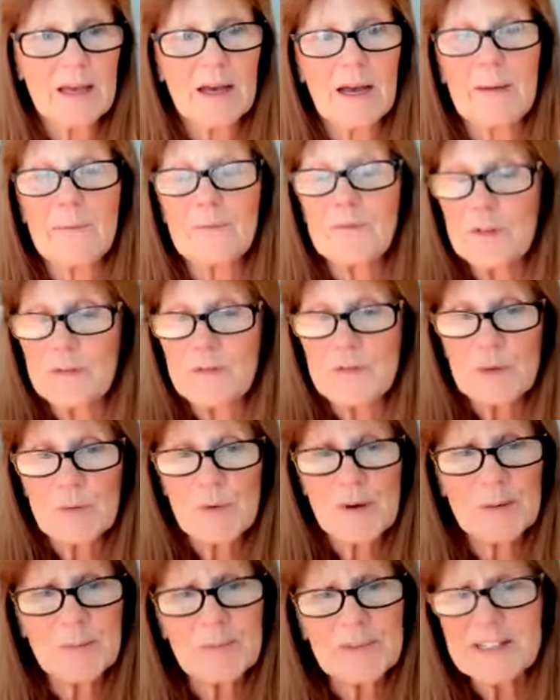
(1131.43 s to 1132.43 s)
I'm
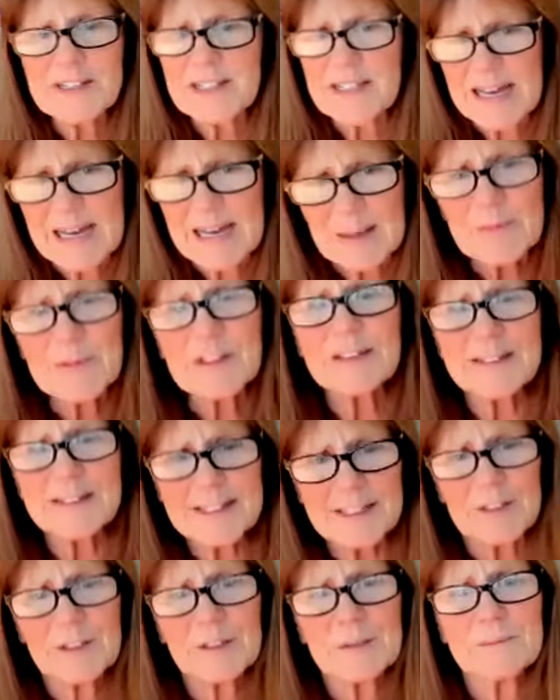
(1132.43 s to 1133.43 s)
51 because I'm the
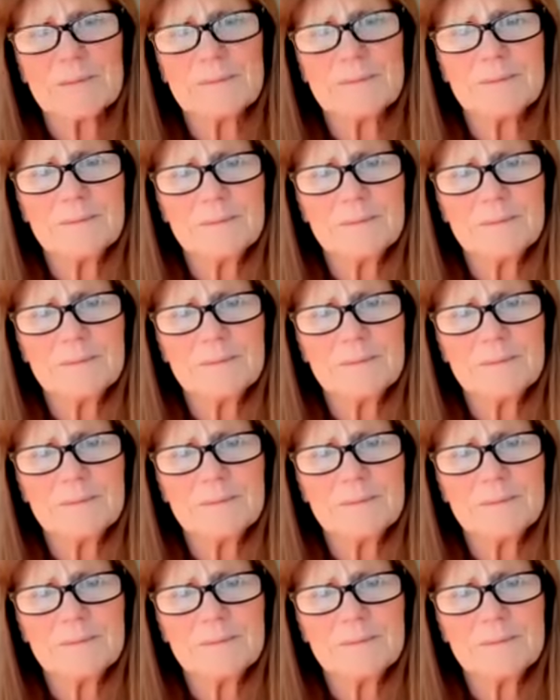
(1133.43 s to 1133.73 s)
leader.